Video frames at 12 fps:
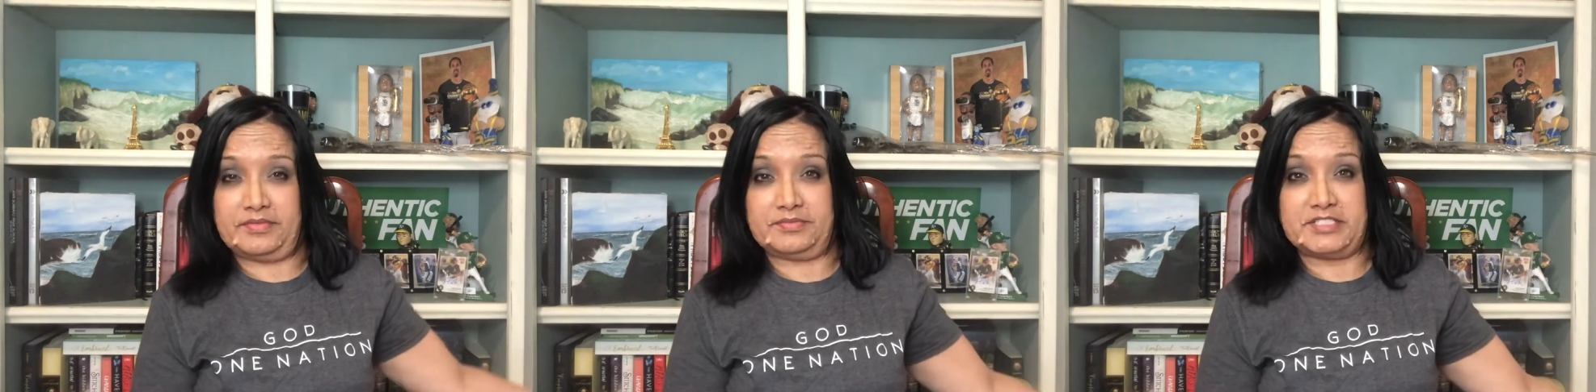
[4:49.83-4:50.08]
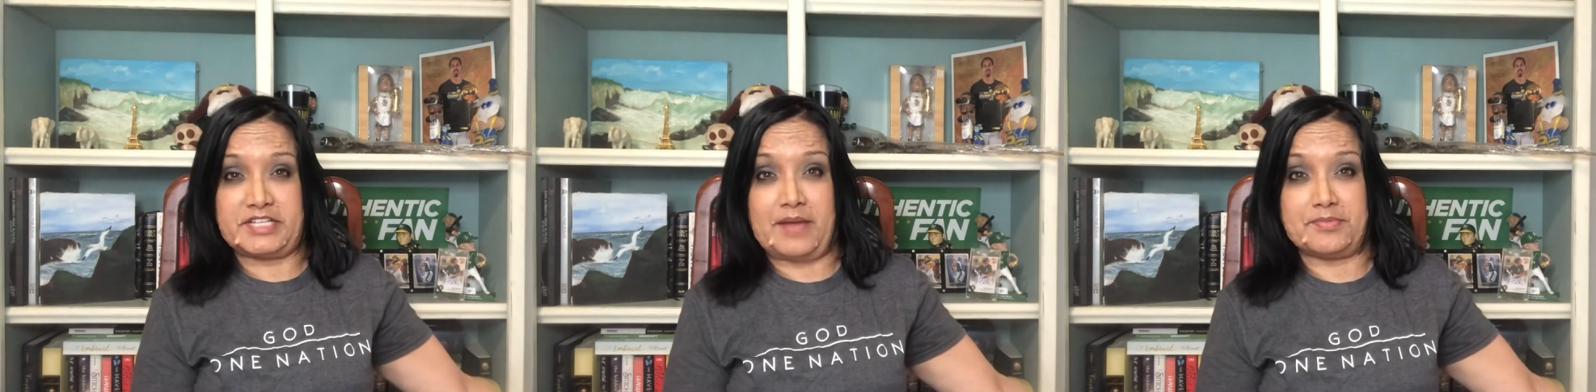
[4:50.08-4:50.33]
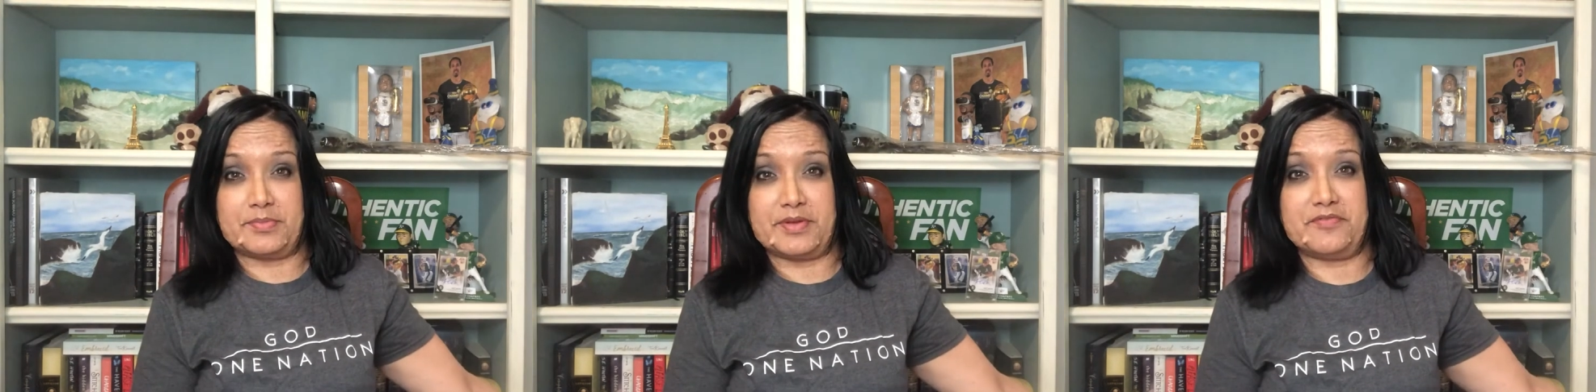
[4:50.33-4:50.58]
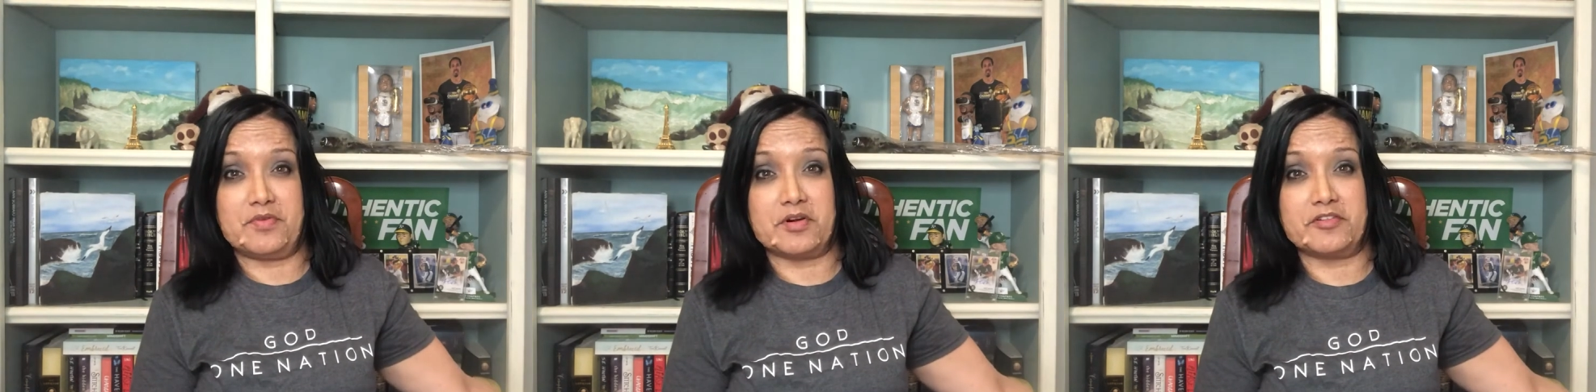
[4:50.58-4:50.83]
chapter
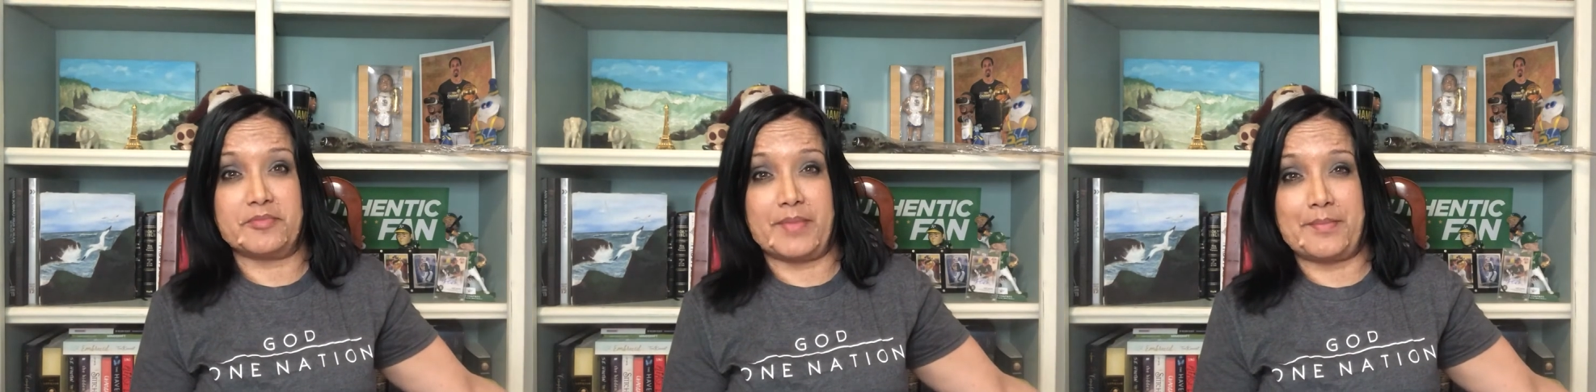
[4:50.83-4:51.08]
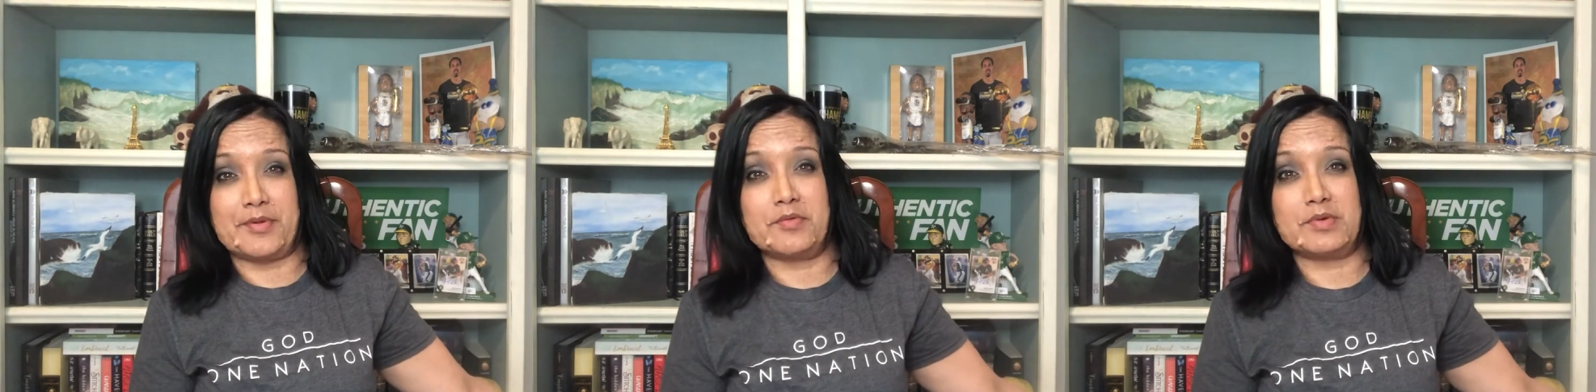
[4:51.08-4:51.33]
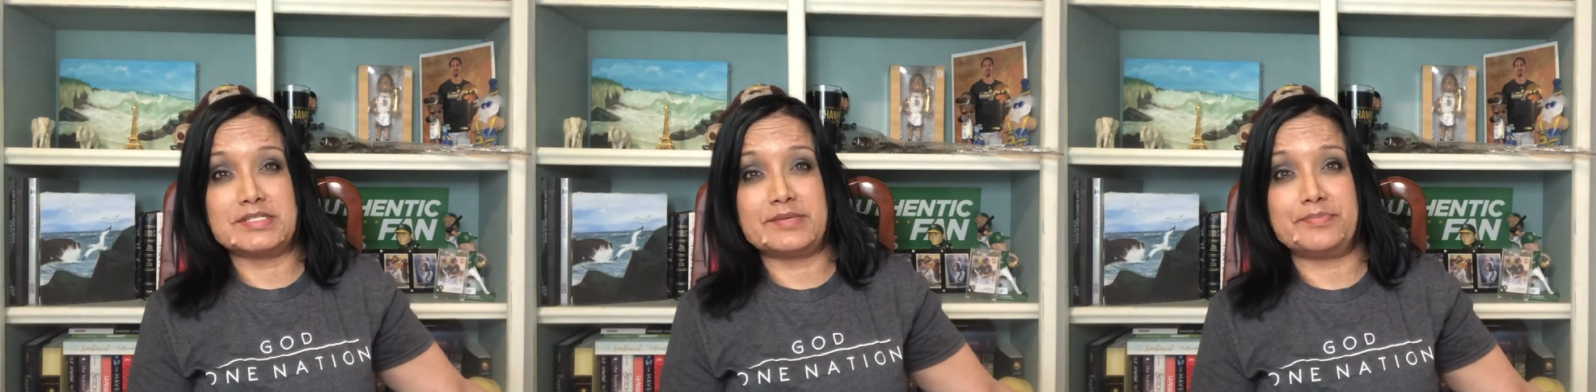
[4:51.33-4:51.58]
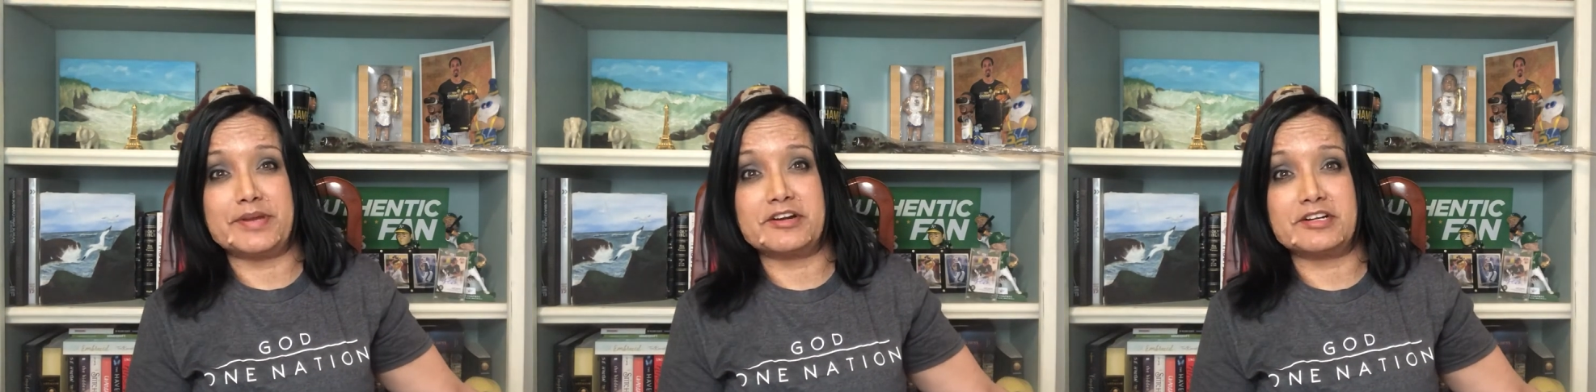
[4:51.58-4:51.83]
before, remember, was
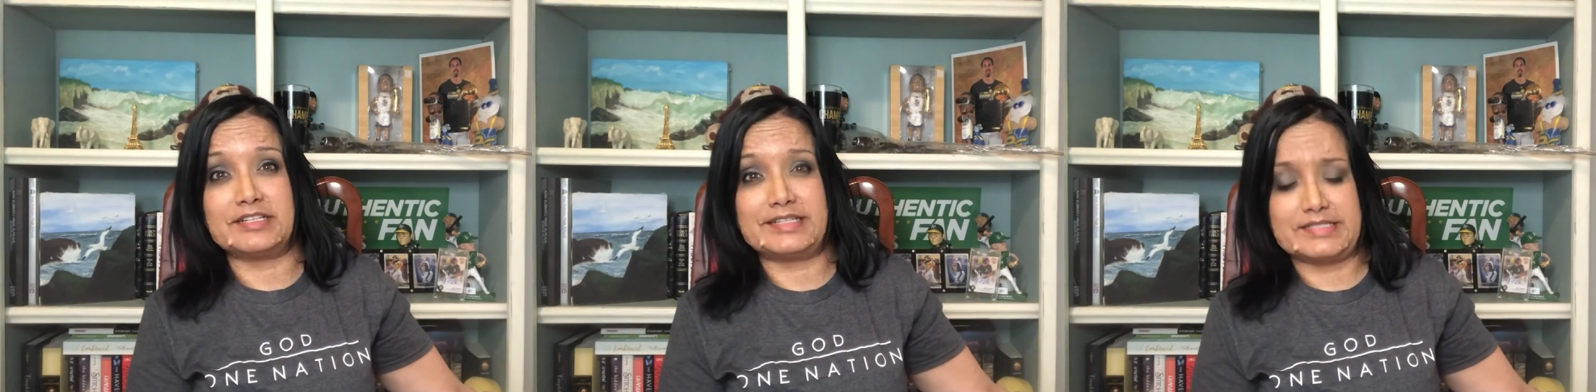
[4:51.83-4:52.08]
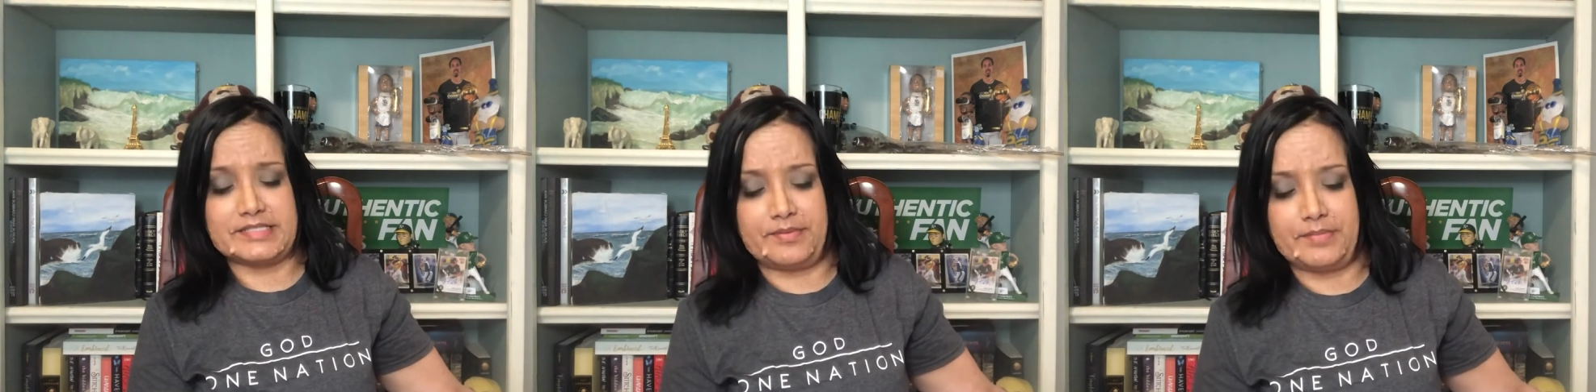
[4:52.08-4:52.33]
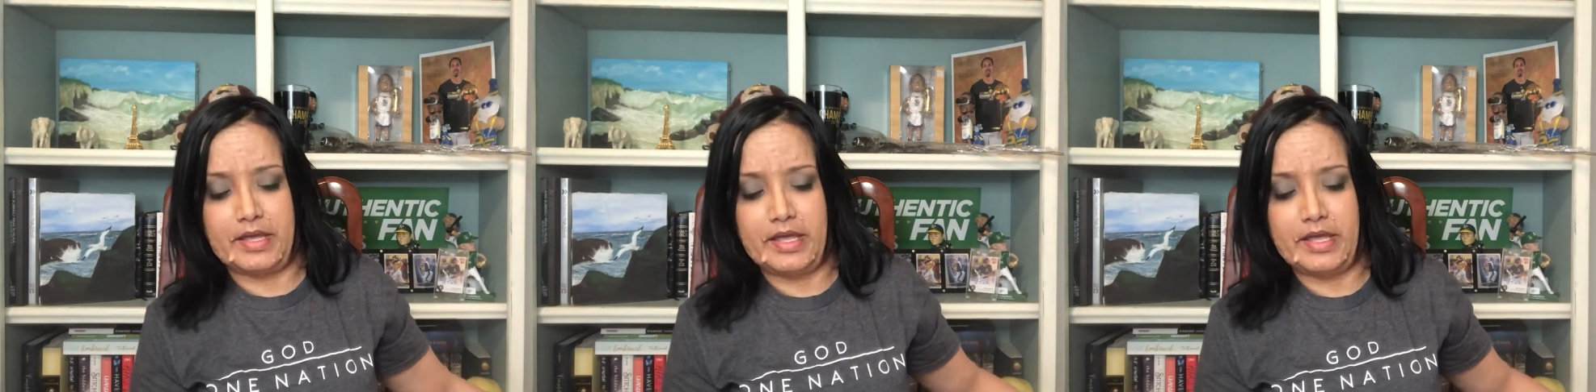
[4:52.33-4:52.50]
imperialism.